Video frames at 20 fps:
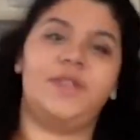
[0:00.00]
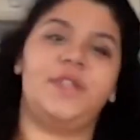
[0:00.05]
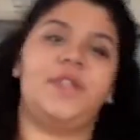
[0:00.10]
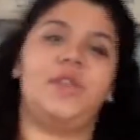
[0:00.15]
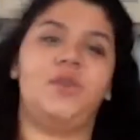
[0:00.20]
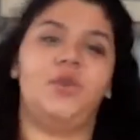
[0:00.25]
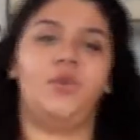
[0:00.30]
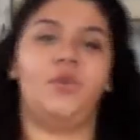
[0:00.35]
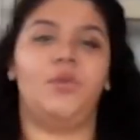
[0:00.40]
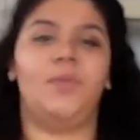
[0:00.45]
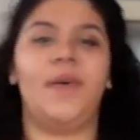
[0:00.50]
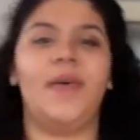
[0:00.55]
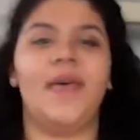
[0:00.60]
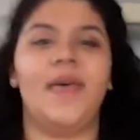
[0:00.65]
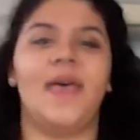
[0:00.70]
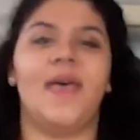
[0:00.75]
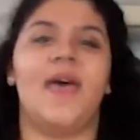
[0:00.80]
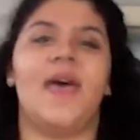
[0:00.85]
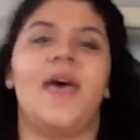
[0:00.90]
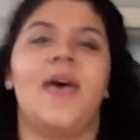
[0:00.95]
YouTube.
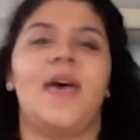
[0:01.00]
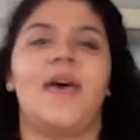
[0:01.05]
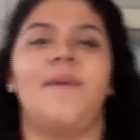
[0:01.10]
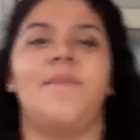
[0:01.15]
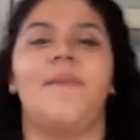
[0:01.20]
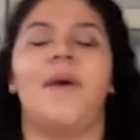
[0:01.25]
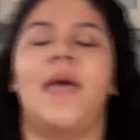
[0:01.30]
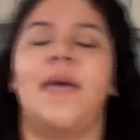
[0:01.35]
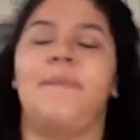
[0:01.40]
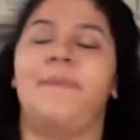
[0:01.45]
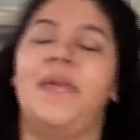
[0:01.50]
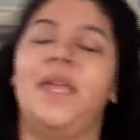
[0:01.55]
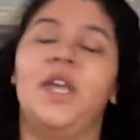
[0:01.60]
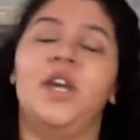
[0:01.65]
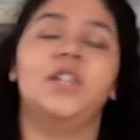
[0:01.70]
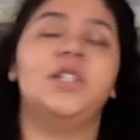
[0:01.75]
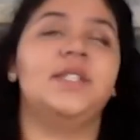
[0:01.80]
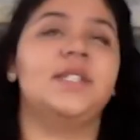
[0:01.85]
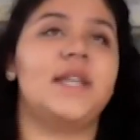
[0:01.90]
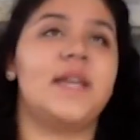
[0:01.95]
I'm
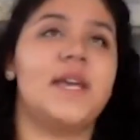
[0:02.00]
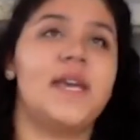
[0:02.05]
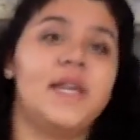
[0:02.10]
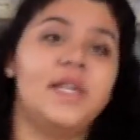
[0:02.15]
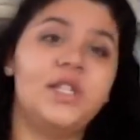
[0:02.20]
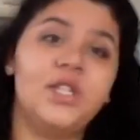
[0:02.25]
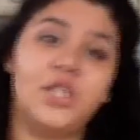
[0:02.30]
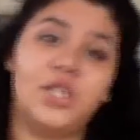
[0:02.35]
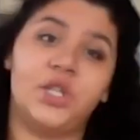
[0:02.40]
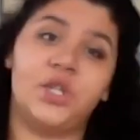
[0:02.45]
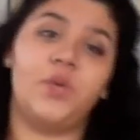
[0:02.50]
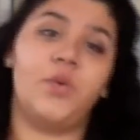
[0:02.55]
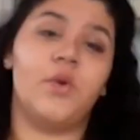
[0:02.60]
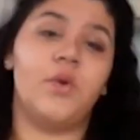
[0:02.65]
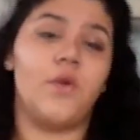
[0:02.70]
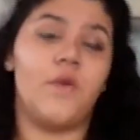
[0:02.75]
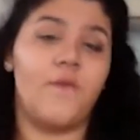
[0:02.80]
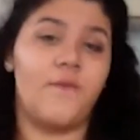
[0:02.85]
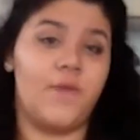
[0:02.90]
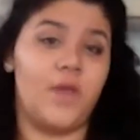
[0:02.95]
here today to do
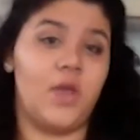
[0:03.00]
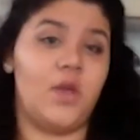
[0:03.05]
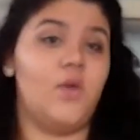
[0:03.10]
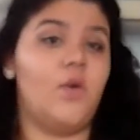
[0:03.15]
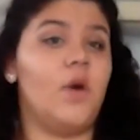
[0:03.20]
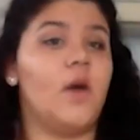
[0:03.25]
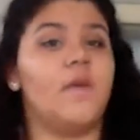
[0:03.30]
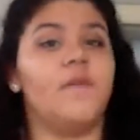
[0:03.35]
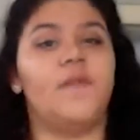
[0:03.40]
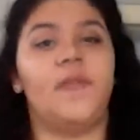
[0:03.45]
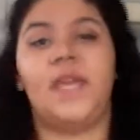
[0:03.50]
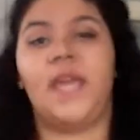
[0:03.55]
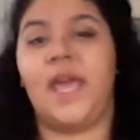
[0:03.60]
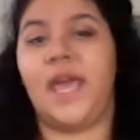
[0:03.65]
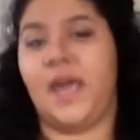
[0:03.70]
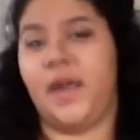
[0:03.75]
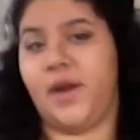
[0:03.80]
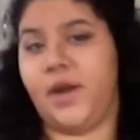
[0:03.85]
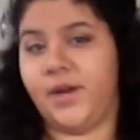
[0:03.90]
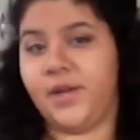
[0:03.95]
a review of the
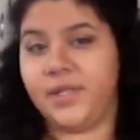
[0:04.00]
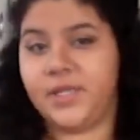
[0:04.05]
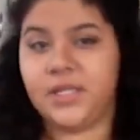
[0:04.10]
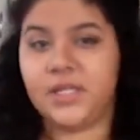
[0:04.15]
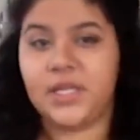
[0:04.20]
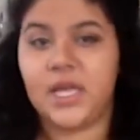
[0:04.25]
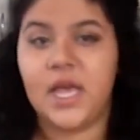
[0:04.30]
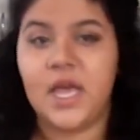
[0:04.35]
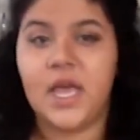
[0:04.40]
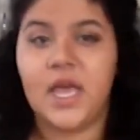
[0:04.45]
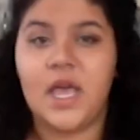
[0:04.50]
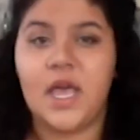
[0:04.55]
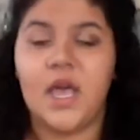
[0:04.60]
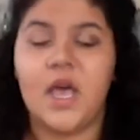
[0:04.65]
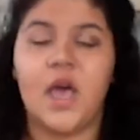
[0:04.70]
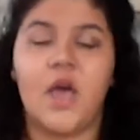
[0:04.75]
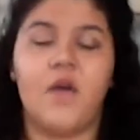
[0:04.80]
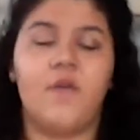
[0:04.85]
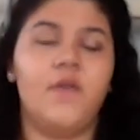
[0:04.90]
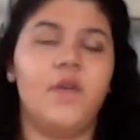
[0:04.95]
Heirs.
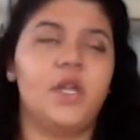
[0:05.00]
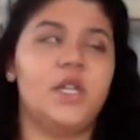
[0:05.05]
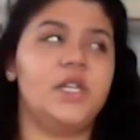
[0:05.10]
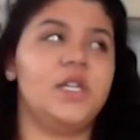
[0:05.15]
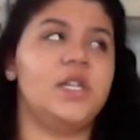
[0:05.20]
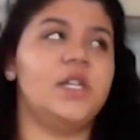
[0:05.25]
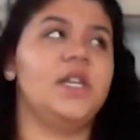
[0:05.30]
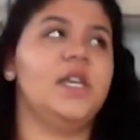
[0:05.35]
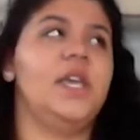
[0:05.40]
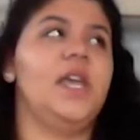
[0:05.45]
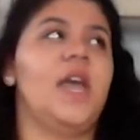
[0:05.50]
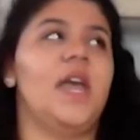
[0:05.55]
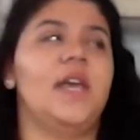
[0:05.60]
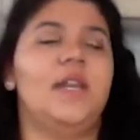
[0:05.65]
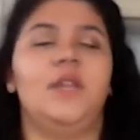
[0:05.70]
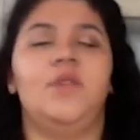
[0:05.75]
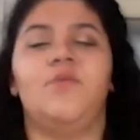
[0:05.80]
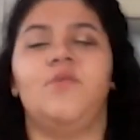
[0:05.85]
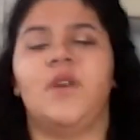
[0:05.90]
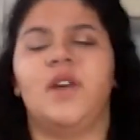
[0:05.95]
Originally, I
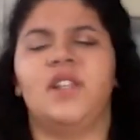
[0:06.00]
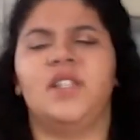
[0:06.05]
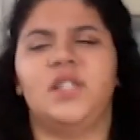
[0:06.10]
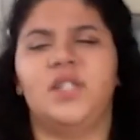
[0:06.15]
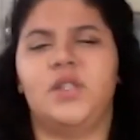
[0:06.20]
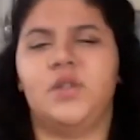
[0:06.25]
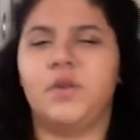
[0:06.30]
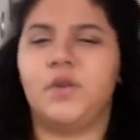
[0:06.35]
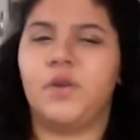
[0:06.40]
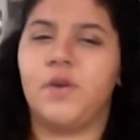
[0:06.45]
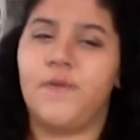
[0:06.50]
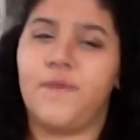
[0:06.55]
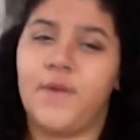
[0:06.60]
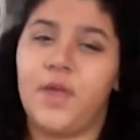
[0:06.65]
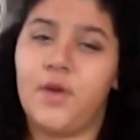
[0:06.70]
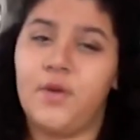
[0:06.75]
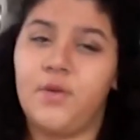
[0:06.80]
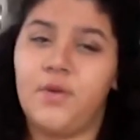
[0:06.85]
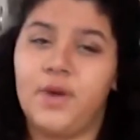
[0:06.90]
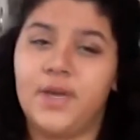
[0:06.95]
didn't want to do a
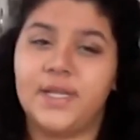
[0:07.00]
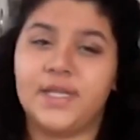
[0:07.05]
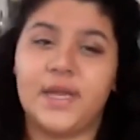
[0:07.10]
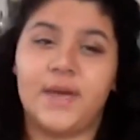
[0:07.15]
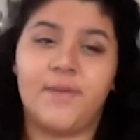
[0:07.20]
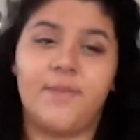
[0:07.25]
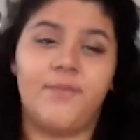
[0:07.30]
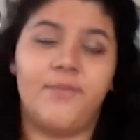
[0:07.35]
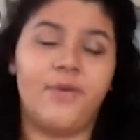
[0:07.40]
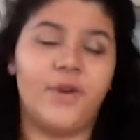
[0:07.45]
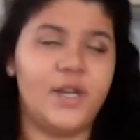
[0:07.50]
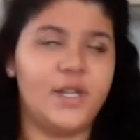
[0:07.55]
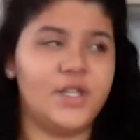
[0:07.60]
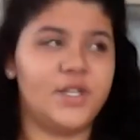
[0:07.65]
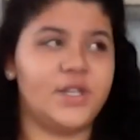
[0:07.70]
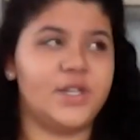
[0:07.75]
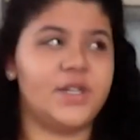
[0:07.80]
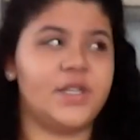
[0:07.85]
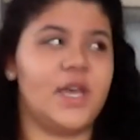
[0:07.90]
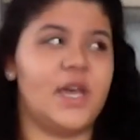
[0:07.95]
review because I'm pretty
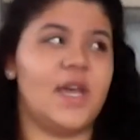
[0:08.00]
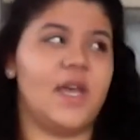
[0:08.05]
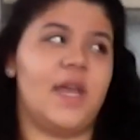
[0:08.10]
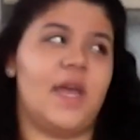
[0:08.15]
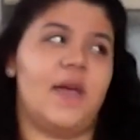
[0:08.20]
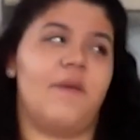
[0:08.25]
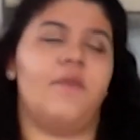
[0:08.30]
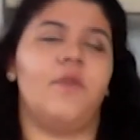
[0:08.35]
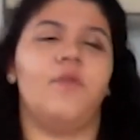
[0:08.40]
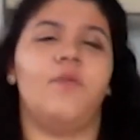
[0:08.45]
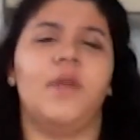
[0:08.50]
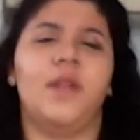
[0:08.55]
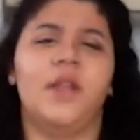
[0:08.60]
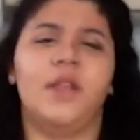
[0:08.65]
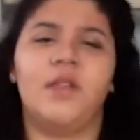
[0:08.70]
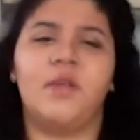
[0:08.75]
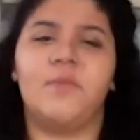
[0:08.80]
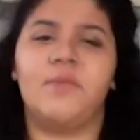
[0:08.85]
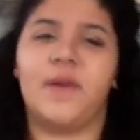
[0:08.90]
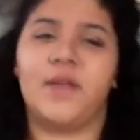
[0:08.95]
sure that everyone
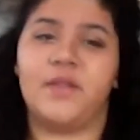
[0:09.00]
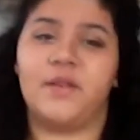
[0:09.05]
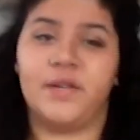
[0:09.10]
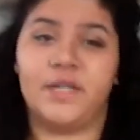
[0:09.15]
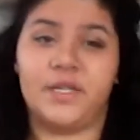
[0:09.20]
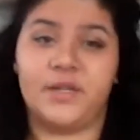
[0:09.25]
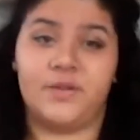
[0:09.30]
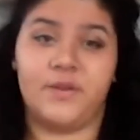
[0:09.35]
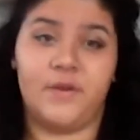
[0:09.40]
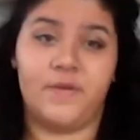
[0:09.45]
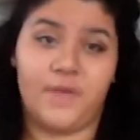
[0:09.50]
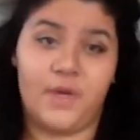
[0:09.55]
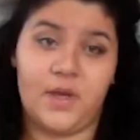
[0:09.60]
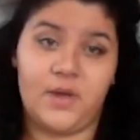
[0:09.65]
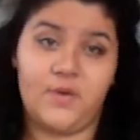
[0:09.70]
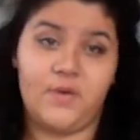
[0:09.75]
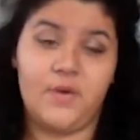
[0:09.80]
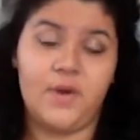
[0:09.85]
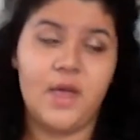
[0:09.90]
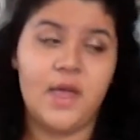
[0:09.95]
and their mother did a
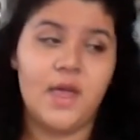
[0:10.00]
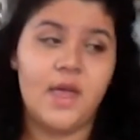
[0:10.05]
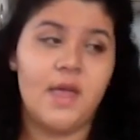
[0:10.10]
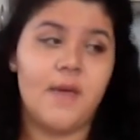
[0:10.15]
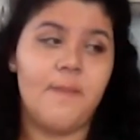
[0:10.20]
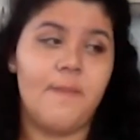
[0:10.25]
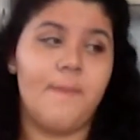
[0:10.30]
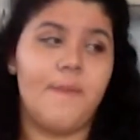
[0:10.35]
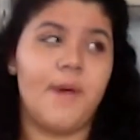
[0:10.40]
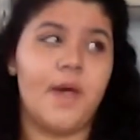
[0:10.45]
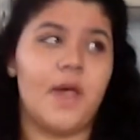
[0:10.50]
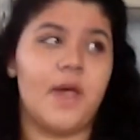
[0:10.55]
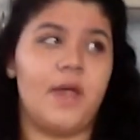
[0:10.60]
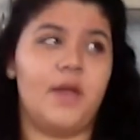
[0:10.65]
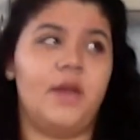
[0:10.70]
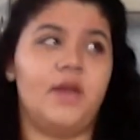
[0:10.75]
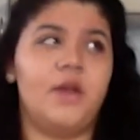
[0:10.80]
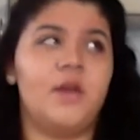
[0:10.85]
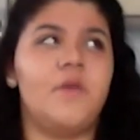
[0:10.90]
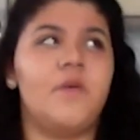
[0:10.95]
review,
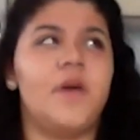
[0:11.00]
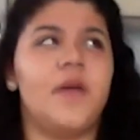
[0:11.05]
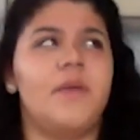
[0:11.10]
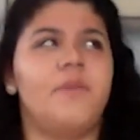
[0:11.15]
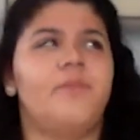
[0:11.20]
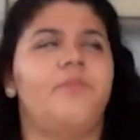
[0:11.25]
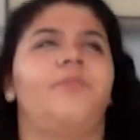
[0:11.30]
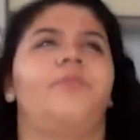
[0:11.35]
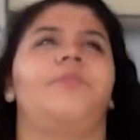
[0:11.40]
but you know what?